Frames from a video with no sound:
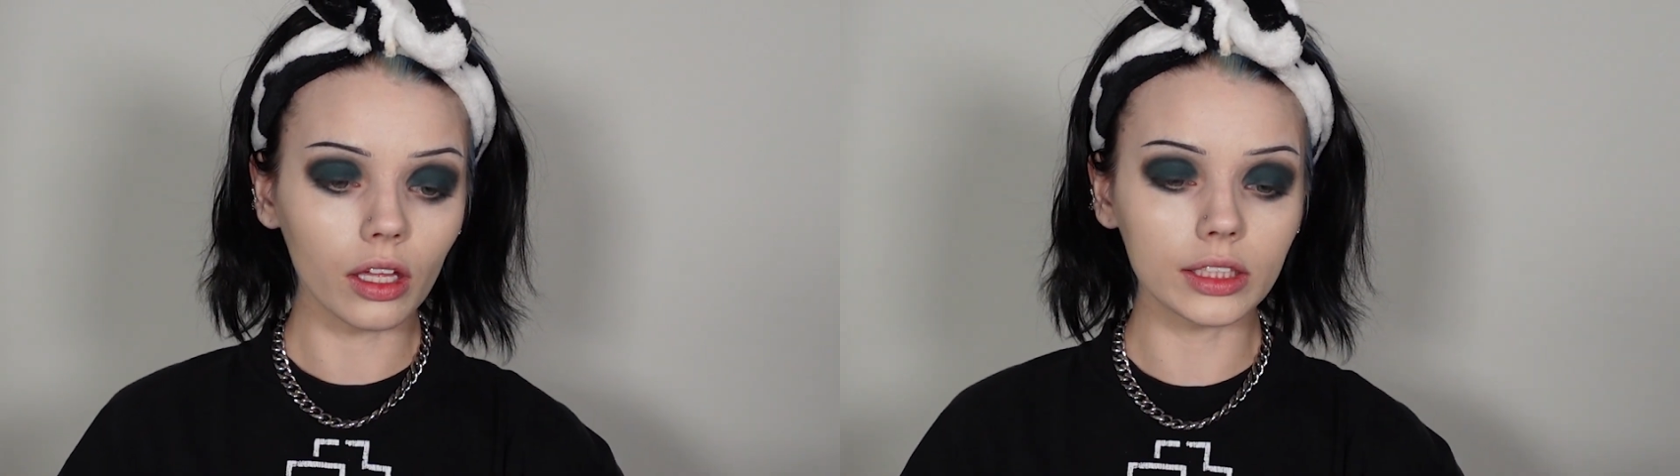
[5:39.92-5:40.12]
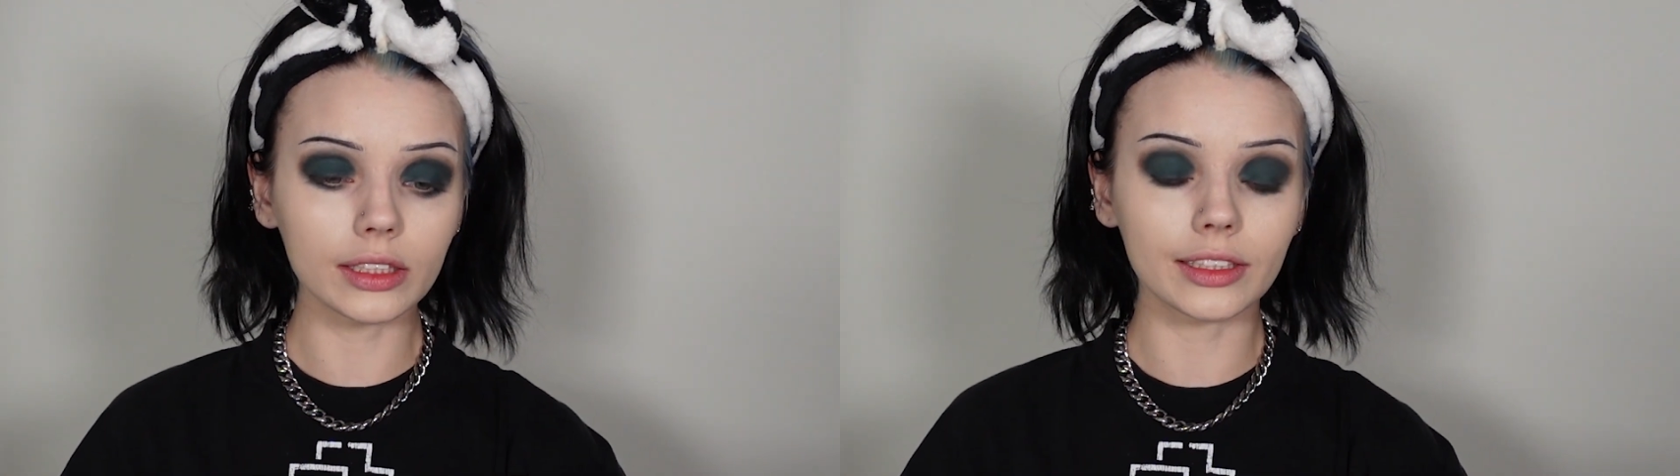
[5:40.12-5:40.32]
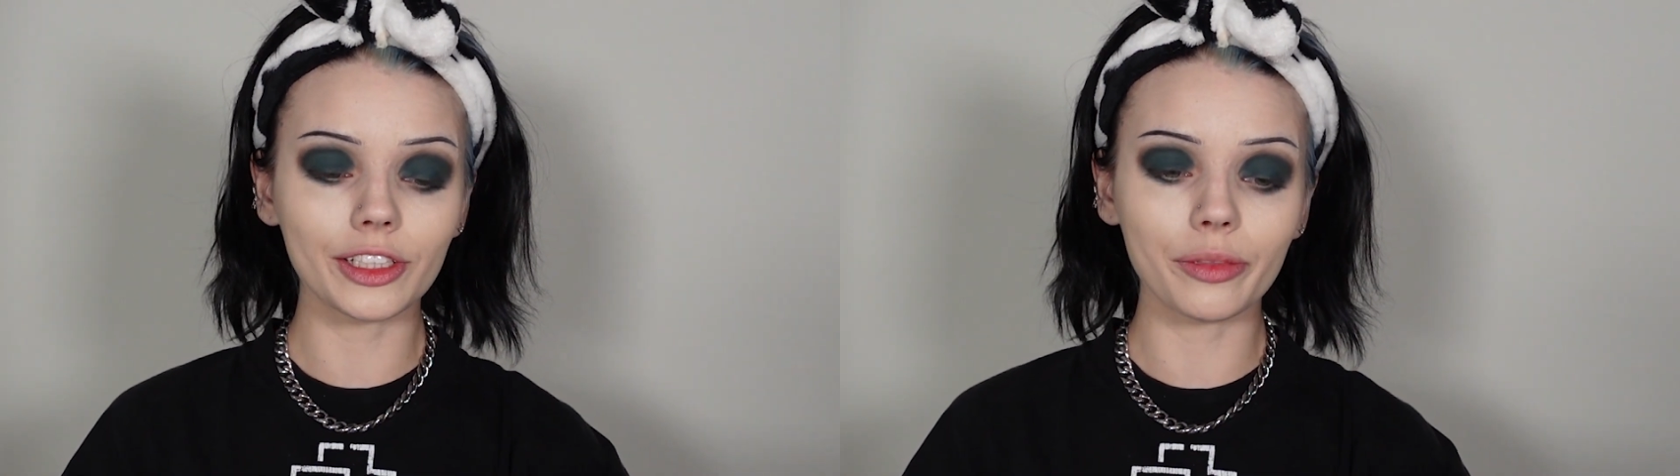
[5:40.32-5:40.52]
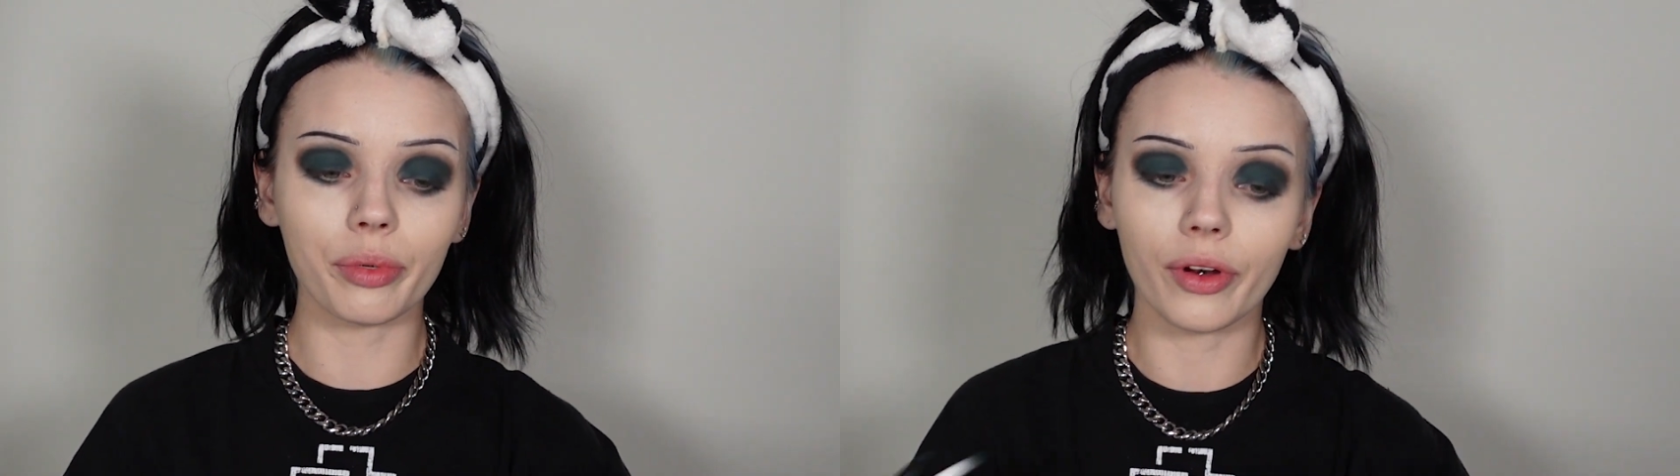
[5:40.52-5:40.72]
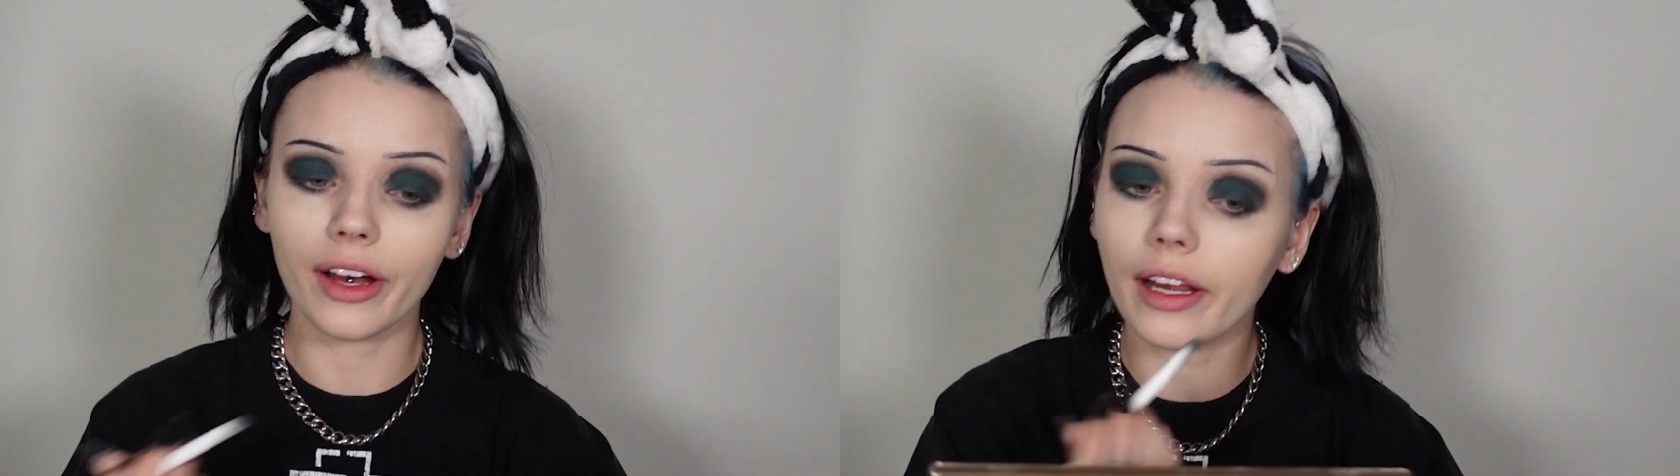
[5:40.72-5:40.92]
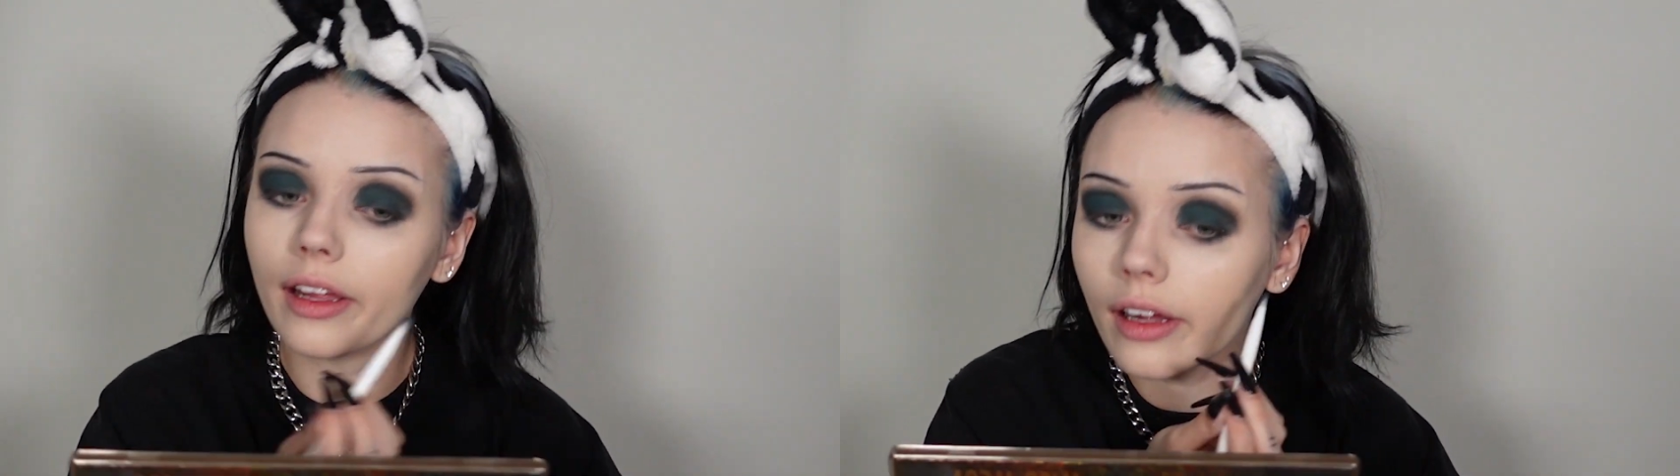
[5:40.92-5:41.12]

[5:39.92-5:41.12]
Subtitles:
This is such a pretty